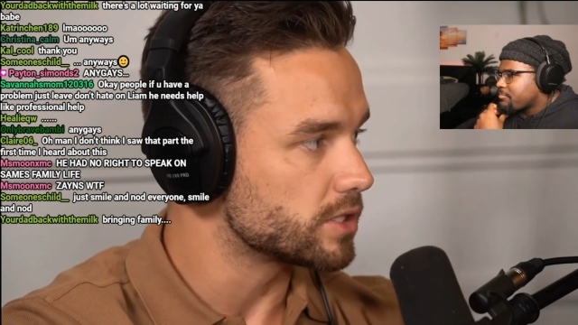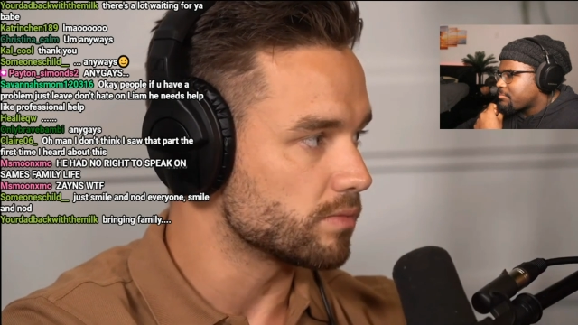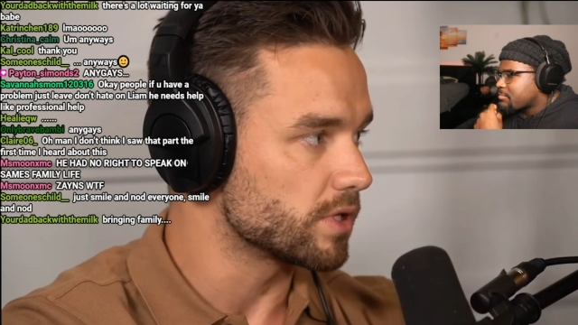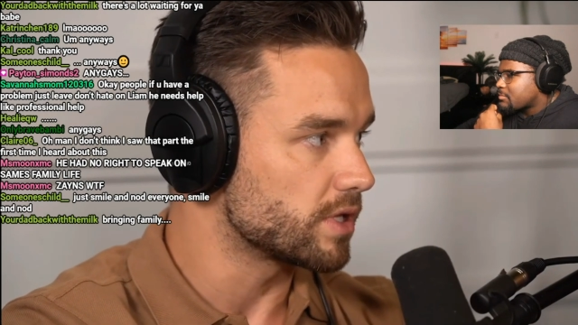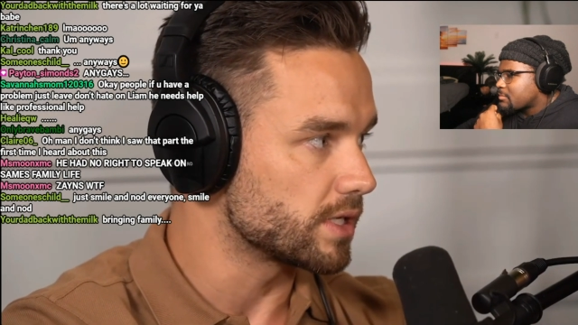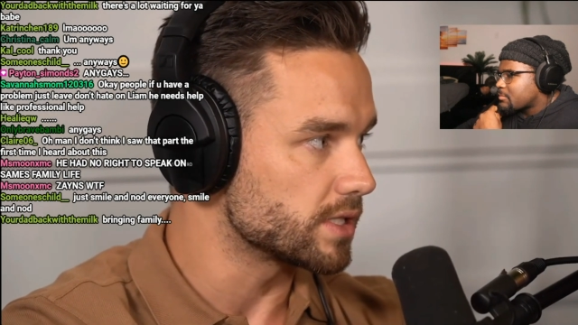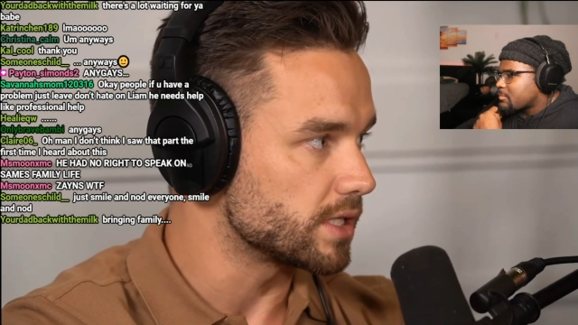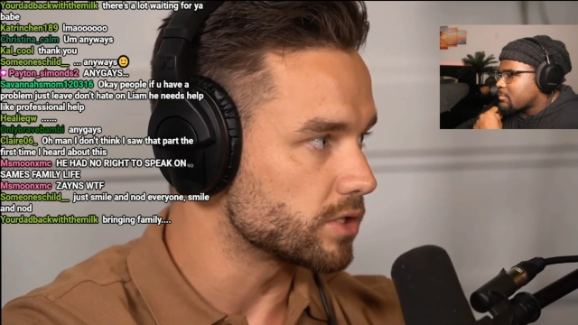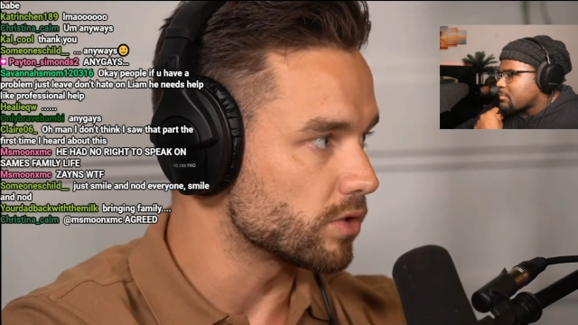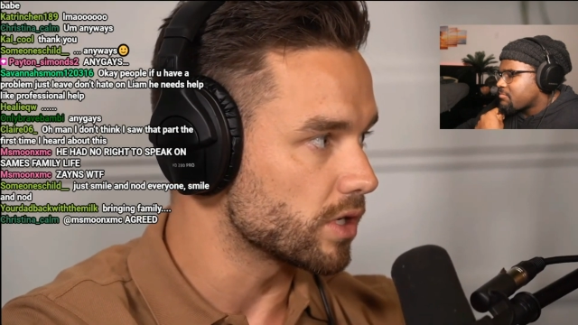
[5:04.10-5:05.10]
Speaker 1: some of the things that he's
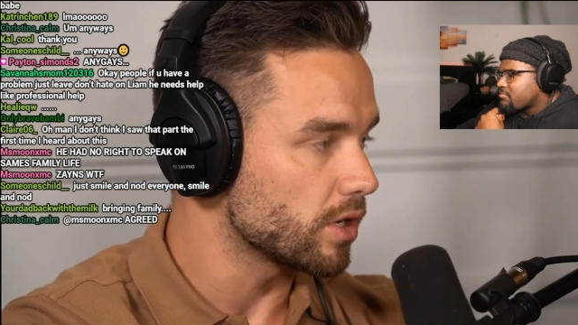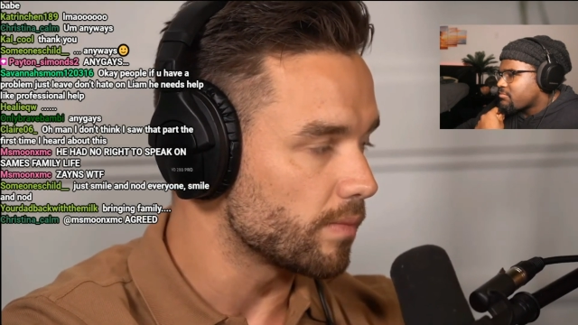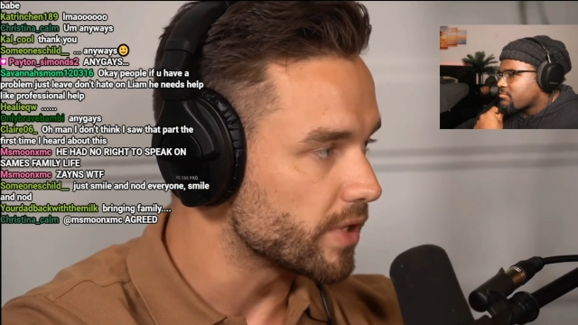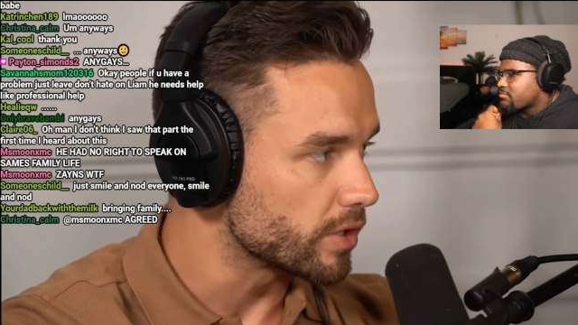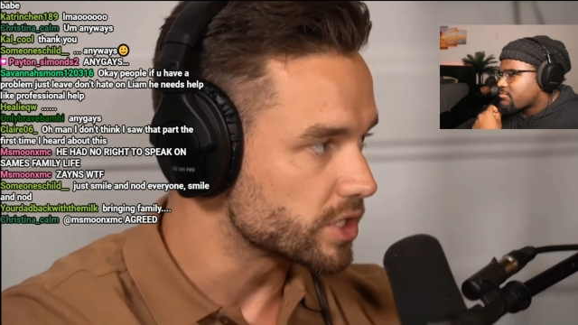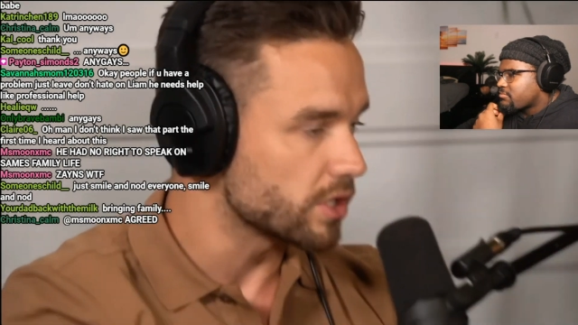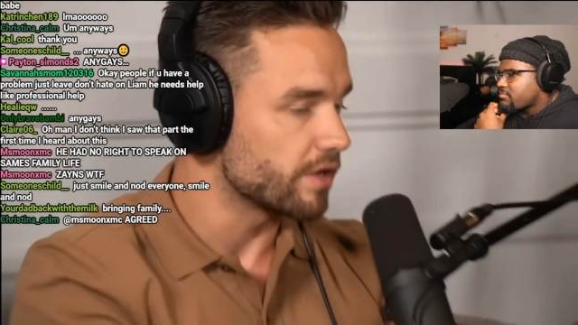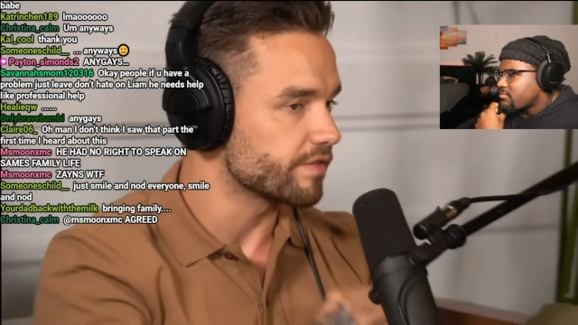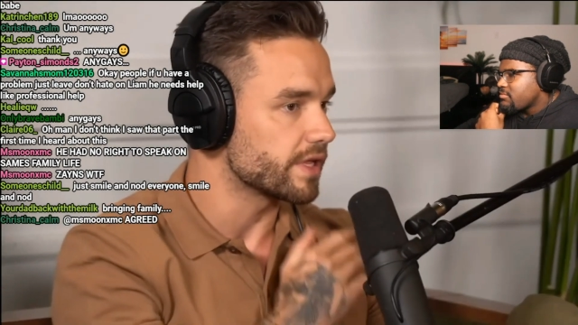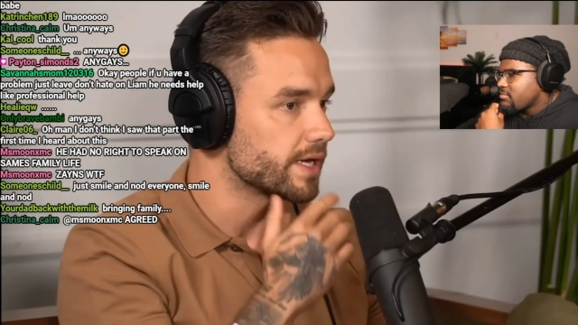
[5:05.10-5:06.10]
done I can't be on his side
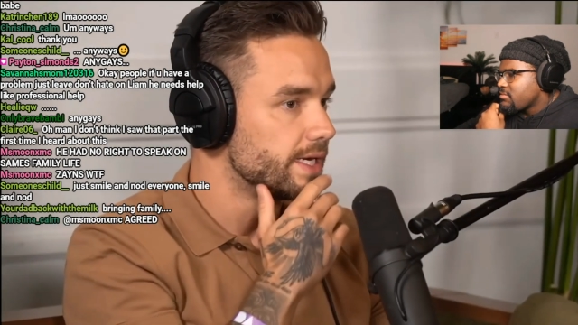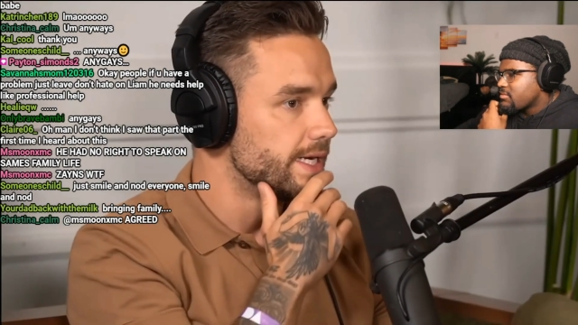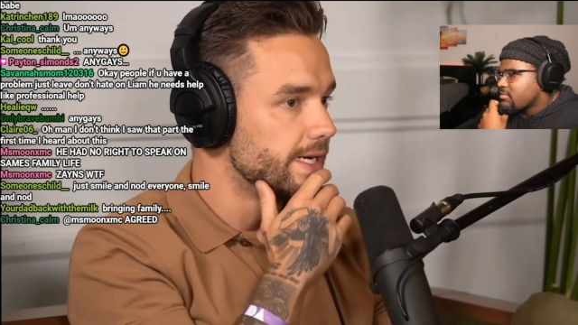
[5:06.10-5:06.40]
for that